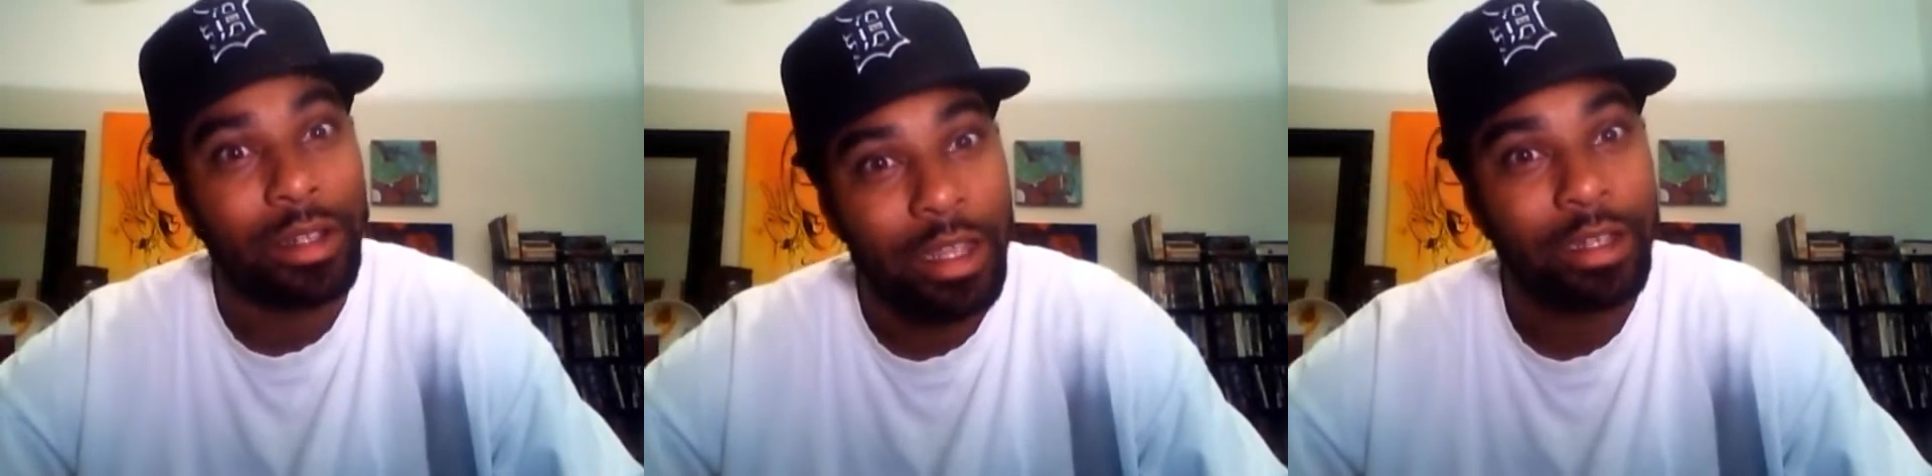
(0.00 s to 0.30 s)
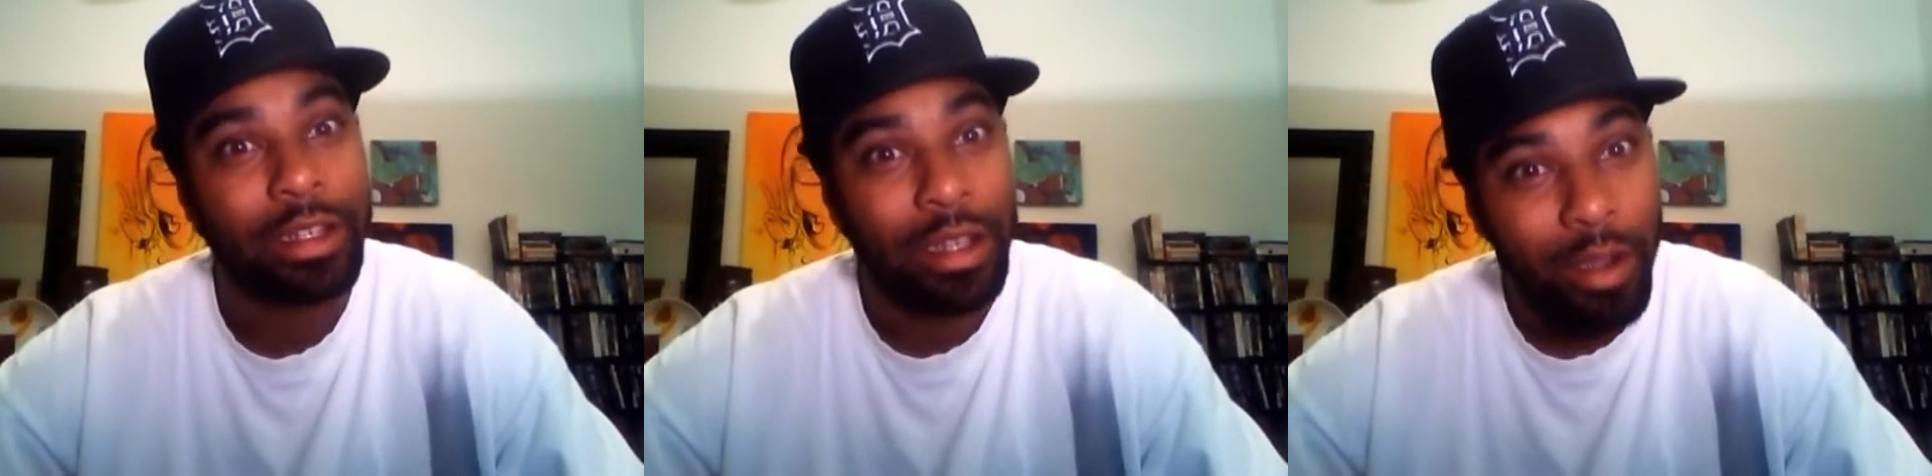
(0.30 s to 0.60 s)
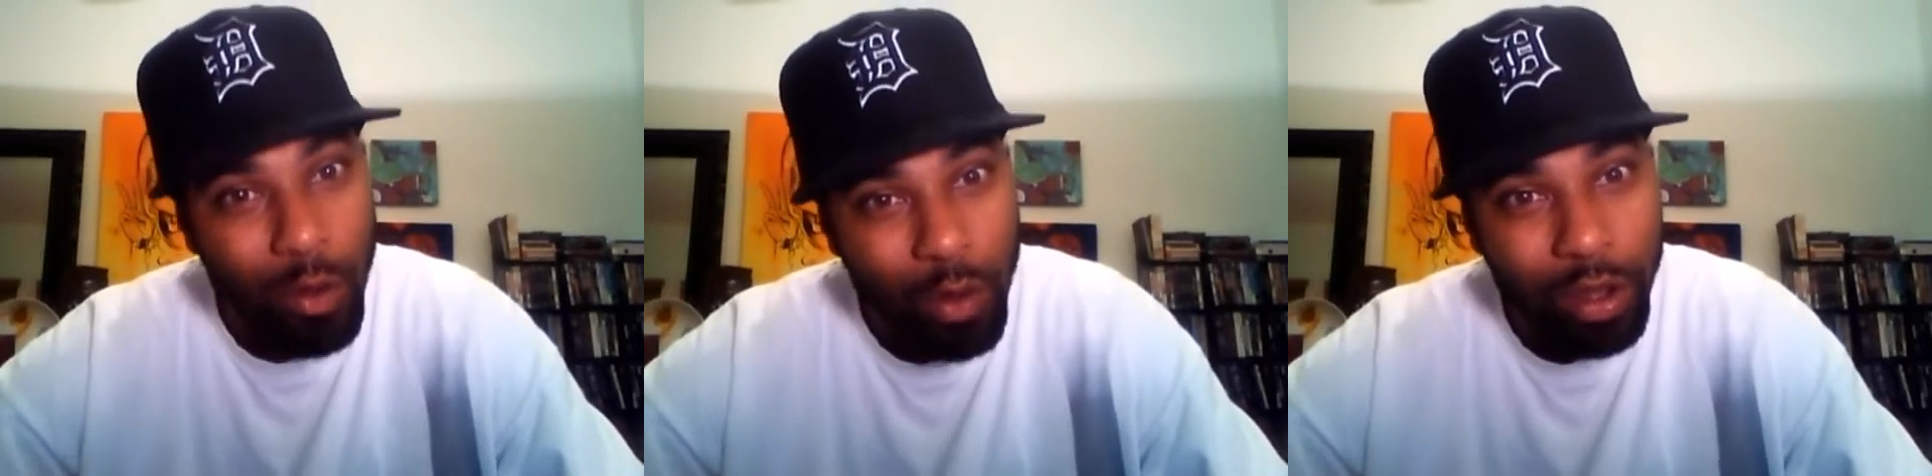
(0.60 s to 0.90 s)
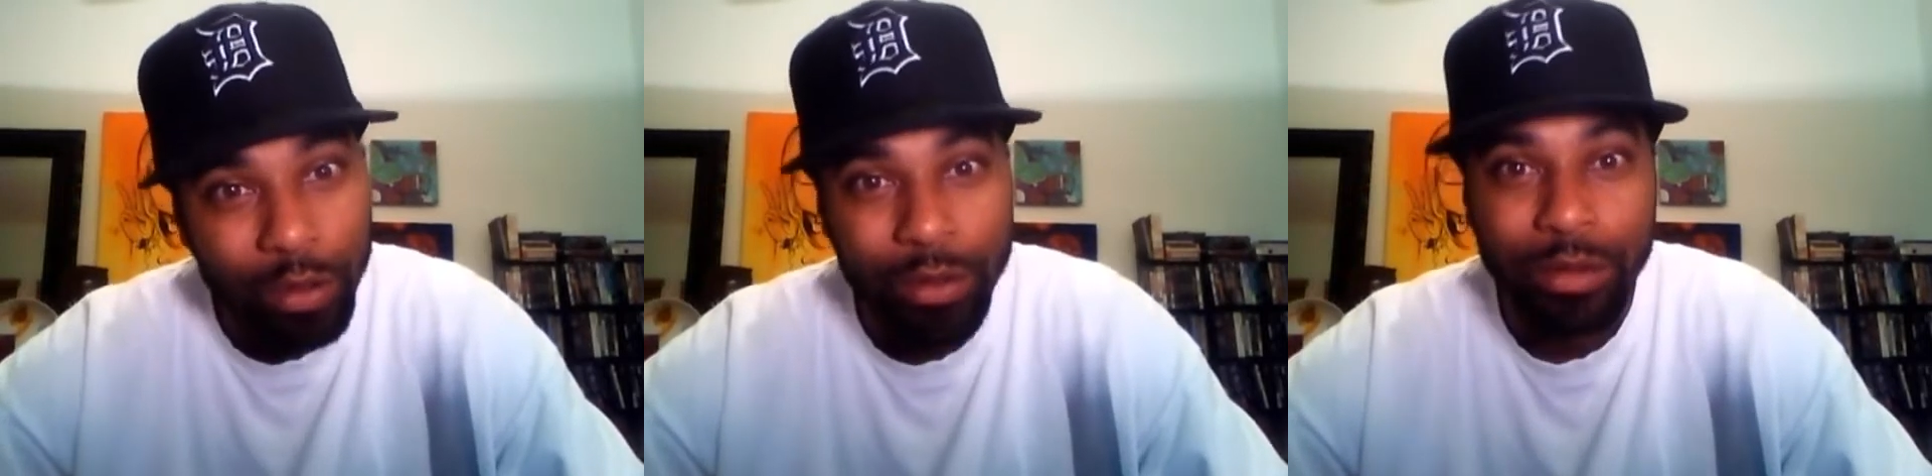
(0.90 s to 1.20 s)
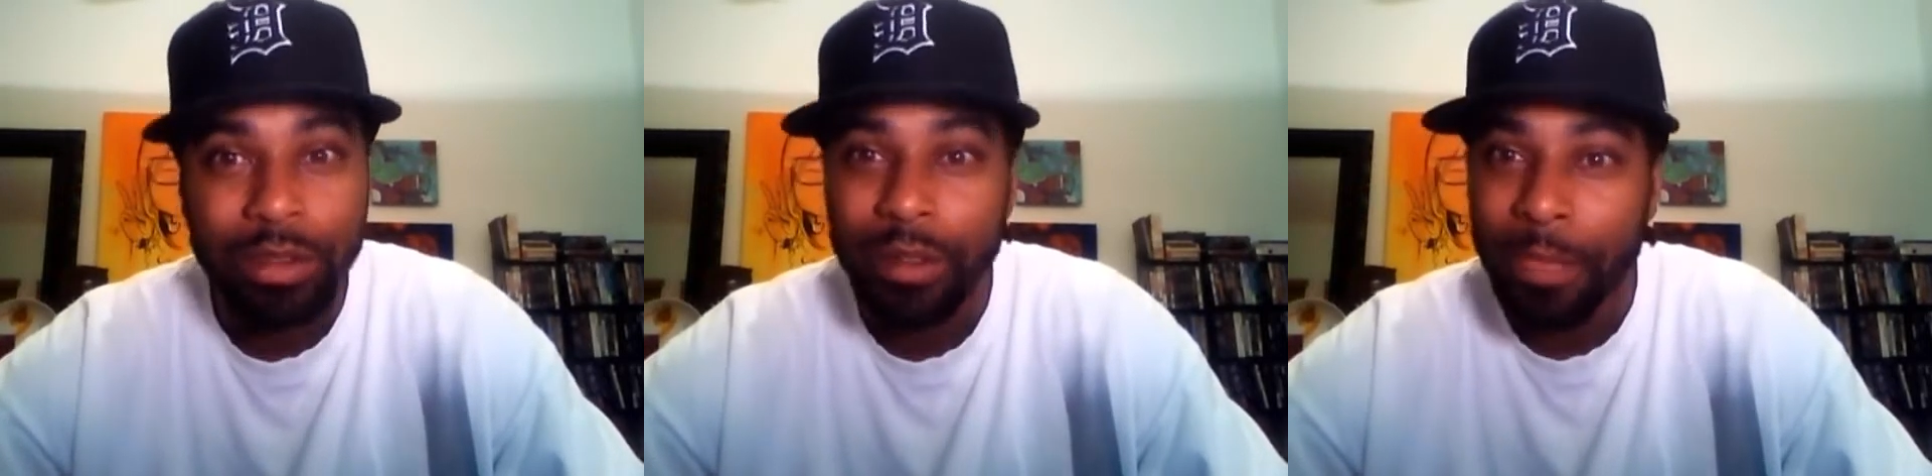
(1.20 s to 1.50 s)
that
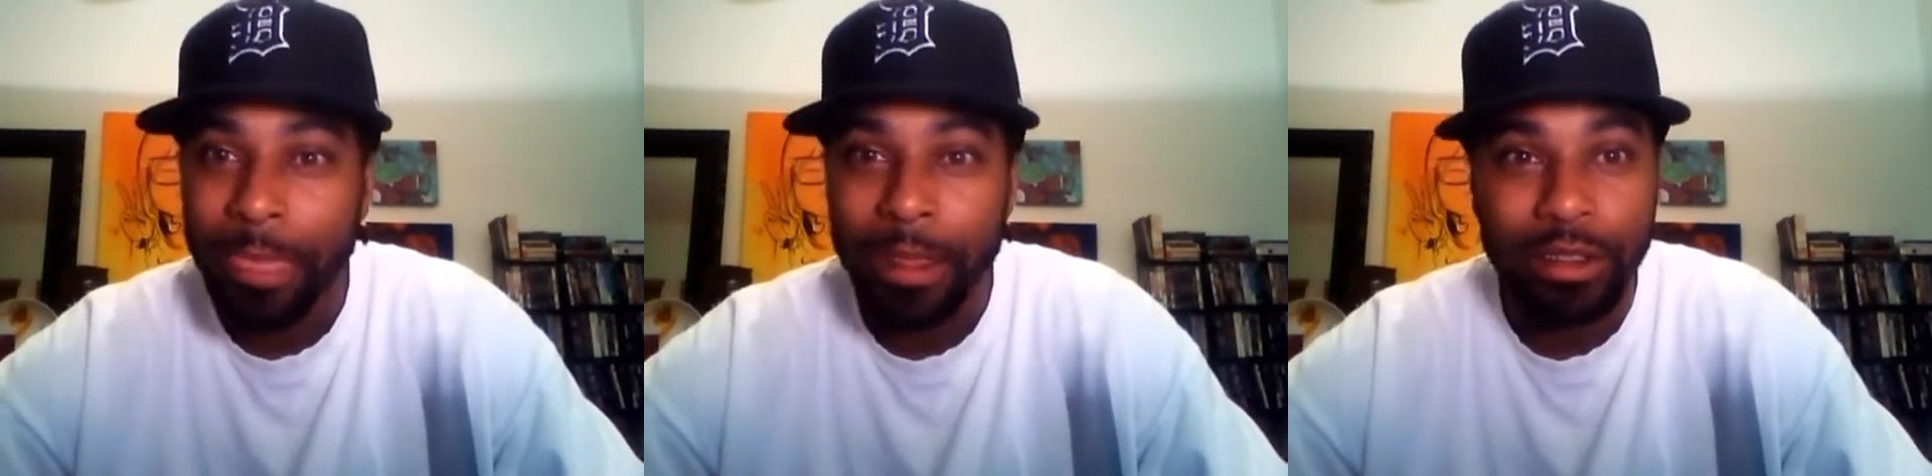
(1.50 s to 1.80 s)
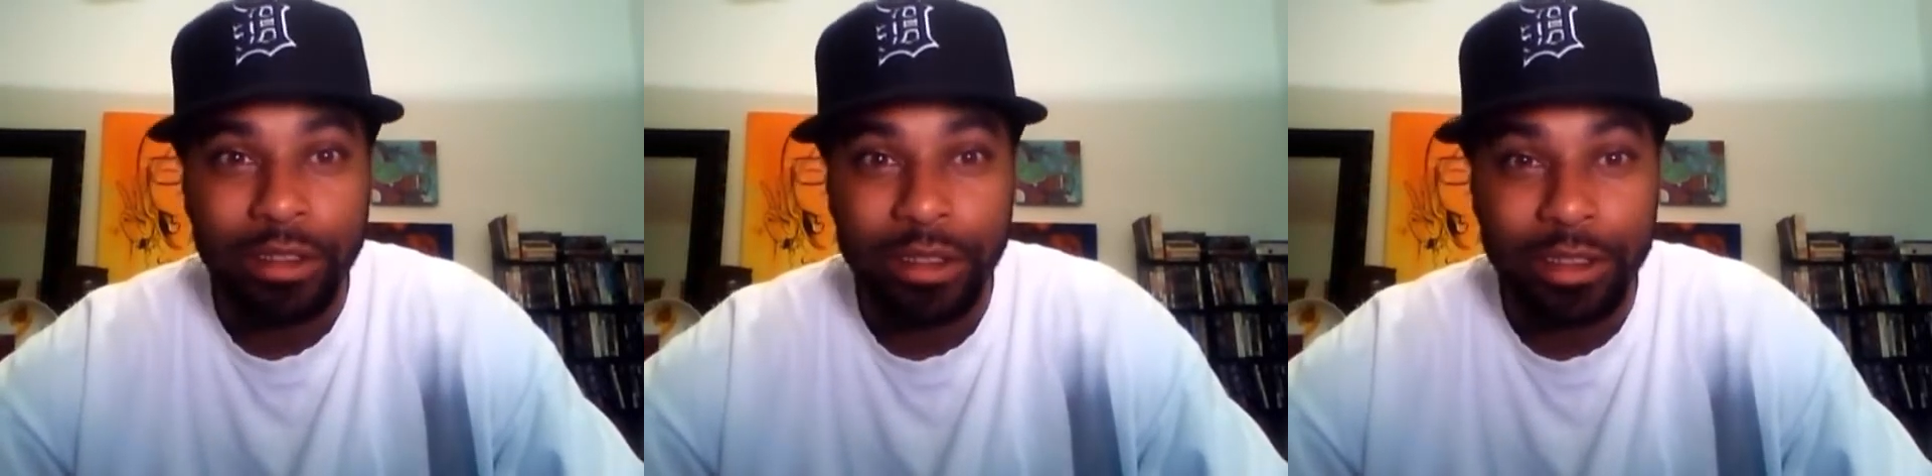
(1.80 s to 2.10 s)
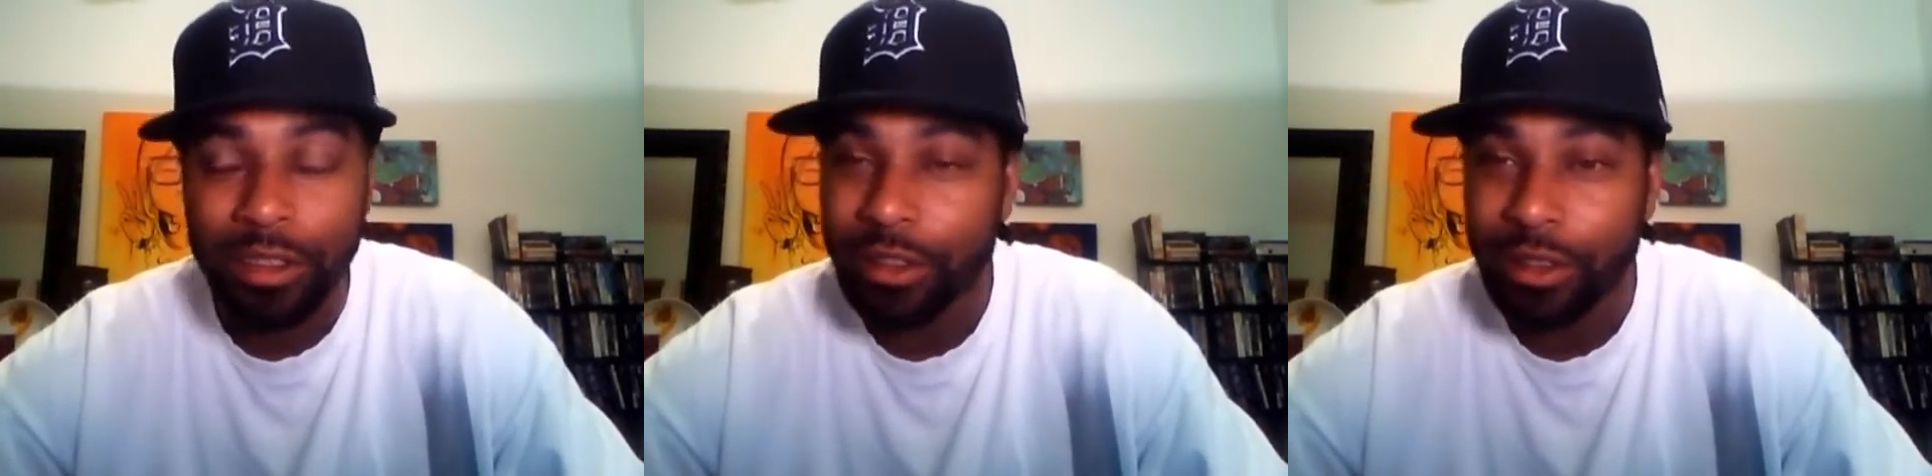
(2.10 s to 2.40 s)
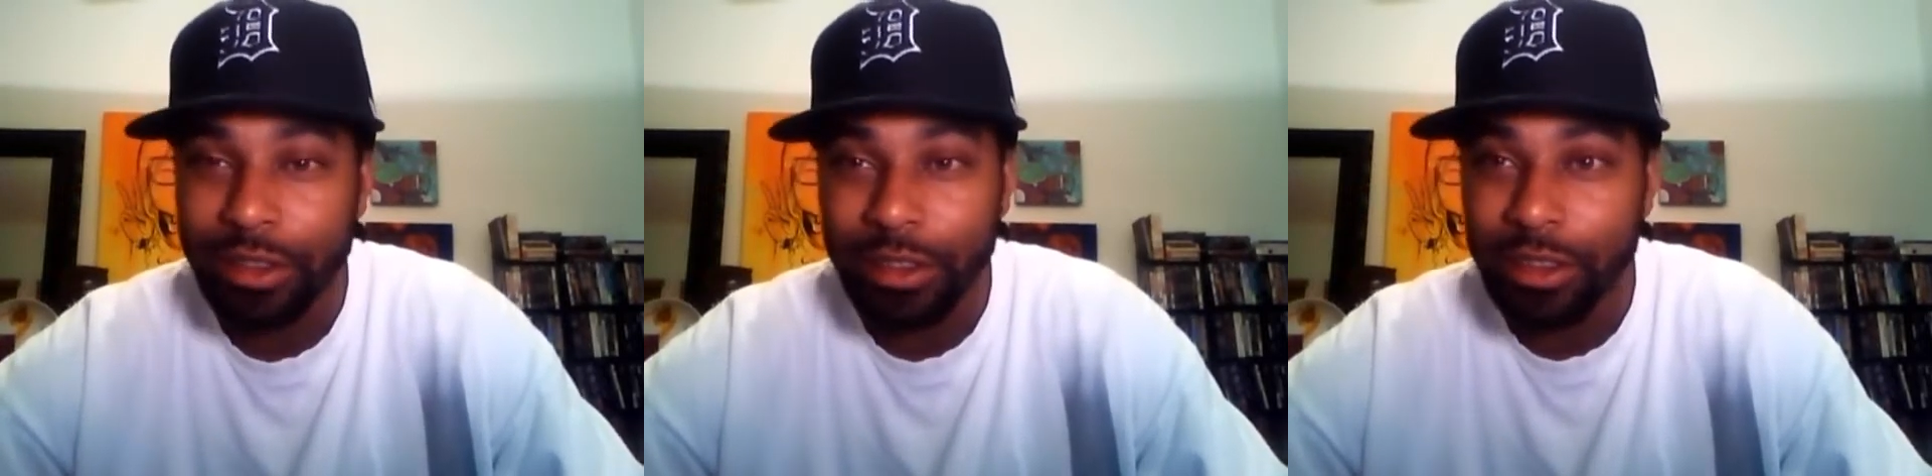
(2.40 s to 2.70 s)
oil is just